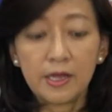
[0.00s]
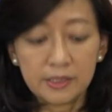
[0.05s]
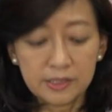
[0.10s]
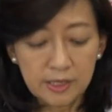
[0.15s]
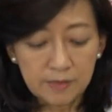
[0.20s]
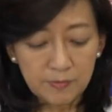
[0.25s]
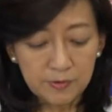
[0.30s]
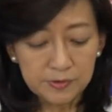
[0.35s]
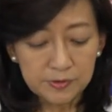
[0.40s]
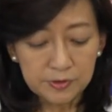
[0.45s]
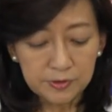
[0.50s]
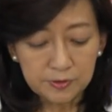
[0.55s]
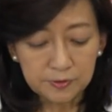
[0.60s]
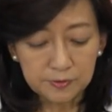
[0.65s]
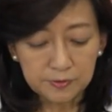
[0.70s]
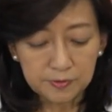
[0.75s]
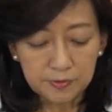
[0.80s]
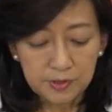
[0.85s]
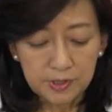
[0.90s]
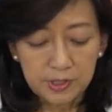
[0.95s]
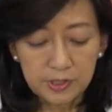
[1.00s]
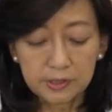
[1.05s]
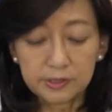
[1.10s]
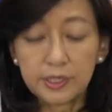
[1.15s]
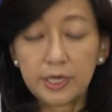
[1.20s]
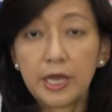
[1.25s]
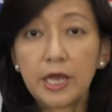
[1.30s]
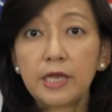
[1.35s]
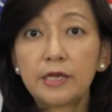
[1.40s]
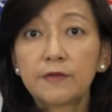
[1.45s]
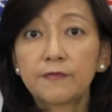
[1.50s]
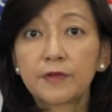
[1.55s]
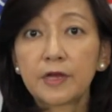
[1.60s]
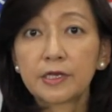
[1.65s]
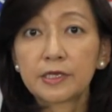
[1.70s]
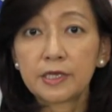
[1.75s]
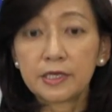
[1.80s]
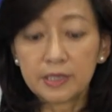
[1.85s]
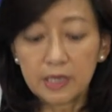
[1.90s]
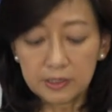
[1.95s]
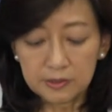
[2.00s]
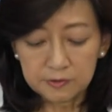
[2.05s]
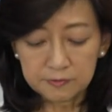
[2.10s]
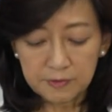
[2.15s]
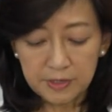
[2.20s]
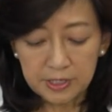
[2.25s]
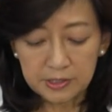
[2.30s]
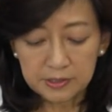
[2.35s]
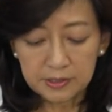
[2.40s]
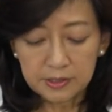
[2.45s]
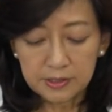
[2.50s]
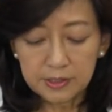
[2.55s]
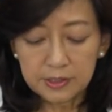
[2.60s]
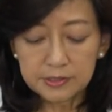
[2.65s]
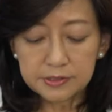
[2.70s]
Number two, the head of Kakegakuen